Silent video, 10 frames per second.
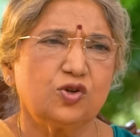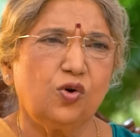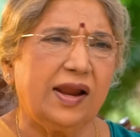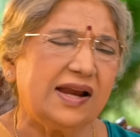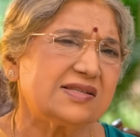So
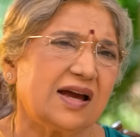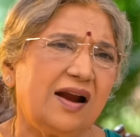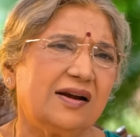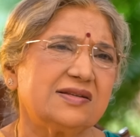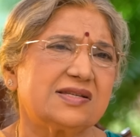let's
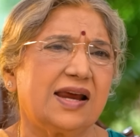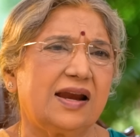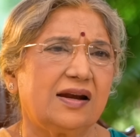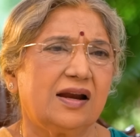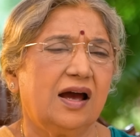
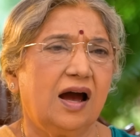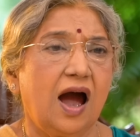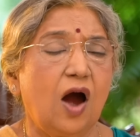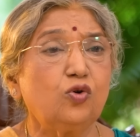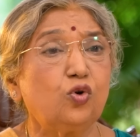understand
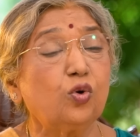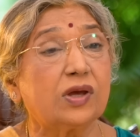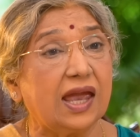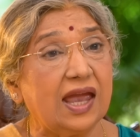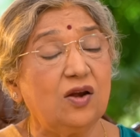how to
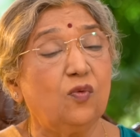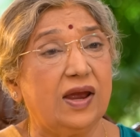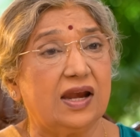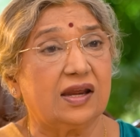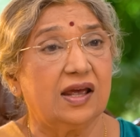gain
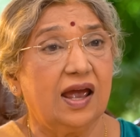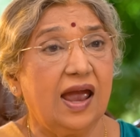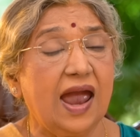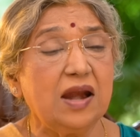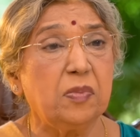weight
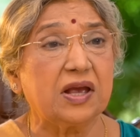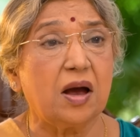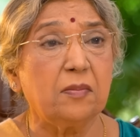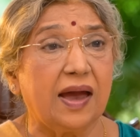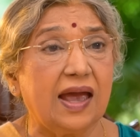and
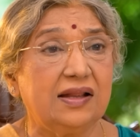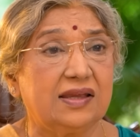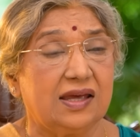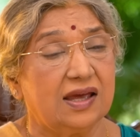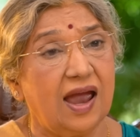become
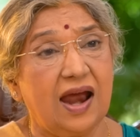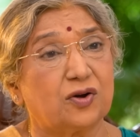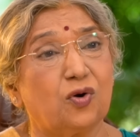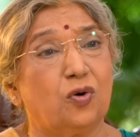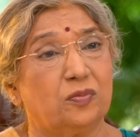healthy
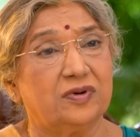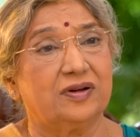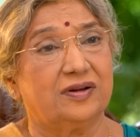at home.